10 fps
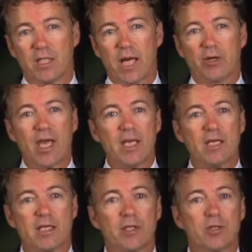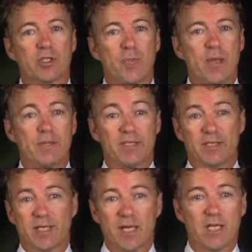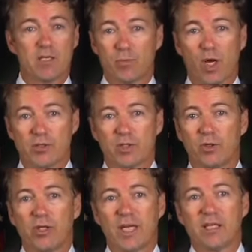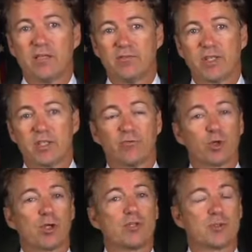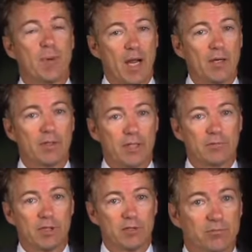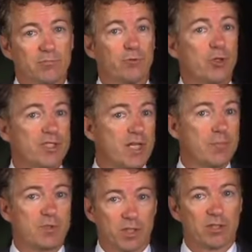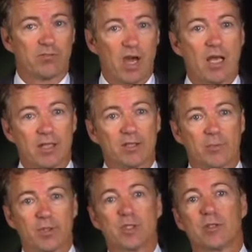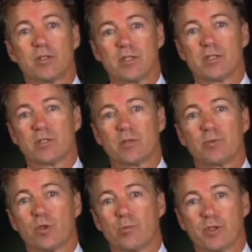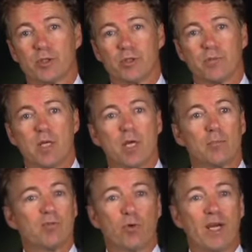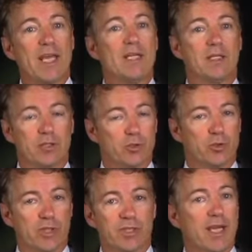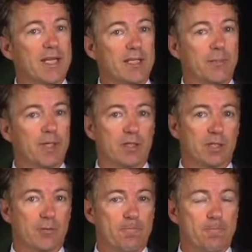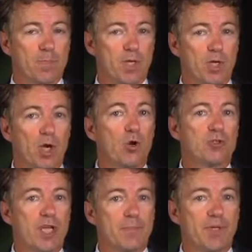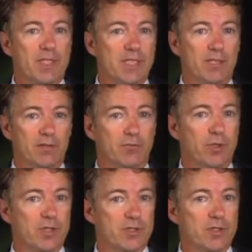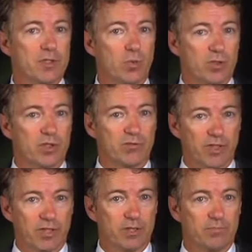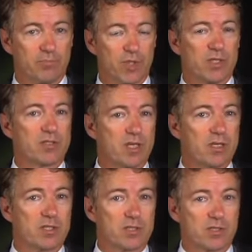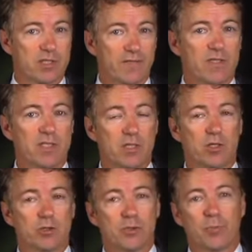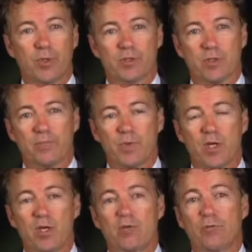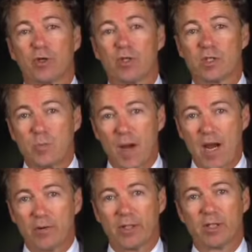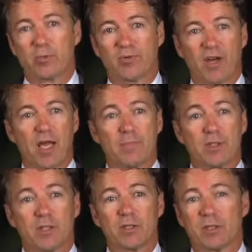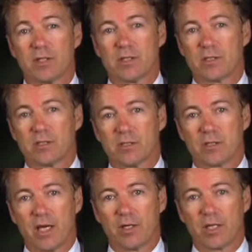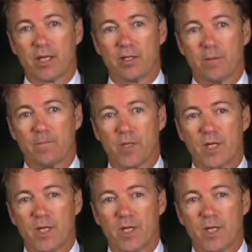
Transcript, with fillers: Al Qaeda adherents may be detained, prosecuted, and convicted for conspiring, for attempting to violate the material assistance prohibition before any injury to any American. Jose Padilla, for instance, was convicted, and sentenced to 17 years in prison for conspiring to provide material assistance to Al Qaeda.